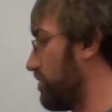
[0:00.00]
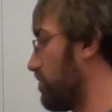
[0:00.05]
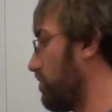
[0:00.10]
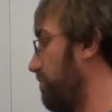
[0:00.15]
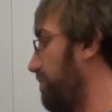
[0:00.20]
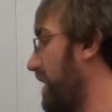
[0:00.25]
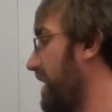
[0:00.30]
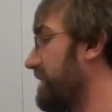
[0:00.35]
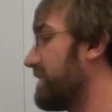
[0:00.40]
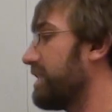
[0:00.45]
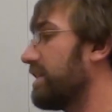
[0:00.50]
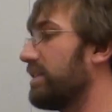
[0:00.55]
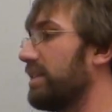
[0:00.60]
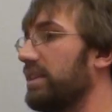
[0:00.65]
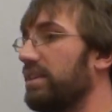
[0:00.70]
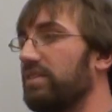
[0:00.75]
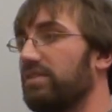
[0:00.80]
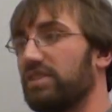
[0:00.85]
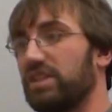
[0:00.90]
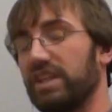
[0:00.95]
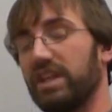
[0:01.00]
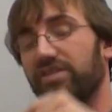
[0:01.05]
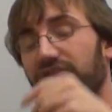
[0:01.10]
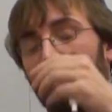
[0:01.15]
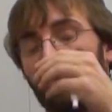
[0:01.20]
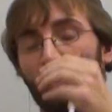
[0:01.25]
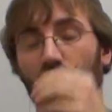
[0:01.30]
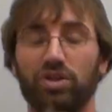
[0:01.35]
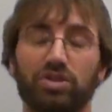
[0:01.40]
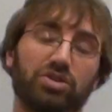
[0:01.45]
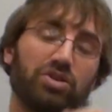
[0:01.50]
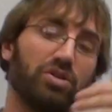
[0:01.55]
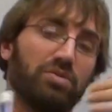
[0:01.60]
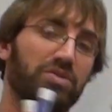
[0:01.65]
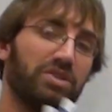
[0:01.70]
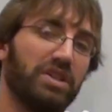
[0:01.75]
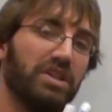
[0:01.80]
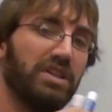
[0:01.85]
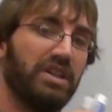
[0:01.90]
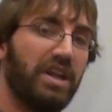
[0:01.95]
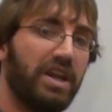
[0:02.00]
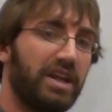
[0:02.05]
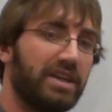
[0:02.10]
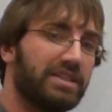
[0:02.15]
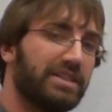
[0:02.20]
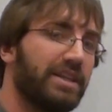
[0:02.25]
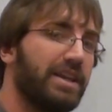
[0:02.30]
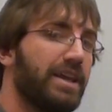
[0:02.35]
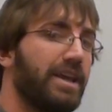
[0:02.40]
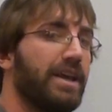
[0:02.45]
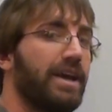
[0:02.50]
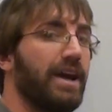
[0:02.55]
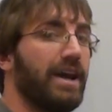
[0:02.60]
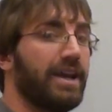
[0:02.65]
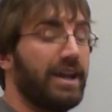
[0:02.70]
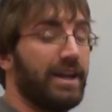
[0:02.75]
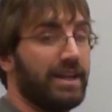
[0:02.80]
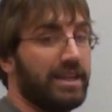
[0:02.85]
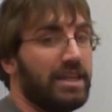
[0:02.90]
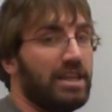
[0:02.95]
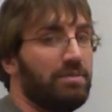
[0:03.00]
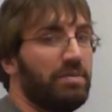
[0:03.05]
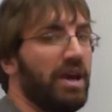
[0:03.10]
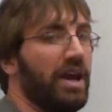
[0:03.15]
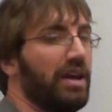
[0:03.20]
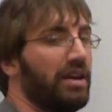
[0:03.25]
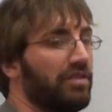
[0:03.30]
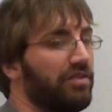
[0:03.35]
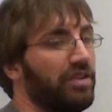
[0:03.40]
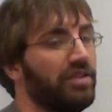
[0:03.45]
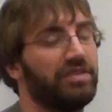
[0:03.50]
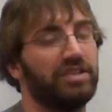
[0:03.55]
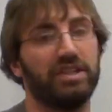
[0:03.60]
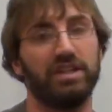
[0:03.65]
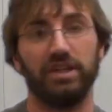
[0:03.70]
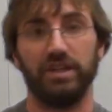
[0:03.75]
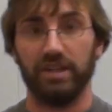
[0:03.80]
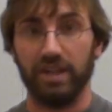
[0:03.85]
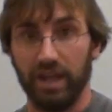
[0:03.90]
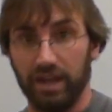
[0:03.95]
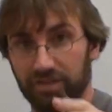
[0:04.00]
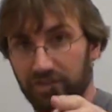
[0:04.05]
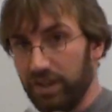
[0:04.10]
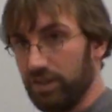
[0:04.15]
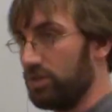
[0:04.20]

So basically, to get from one term to the next, I got to keep adding 15. And if I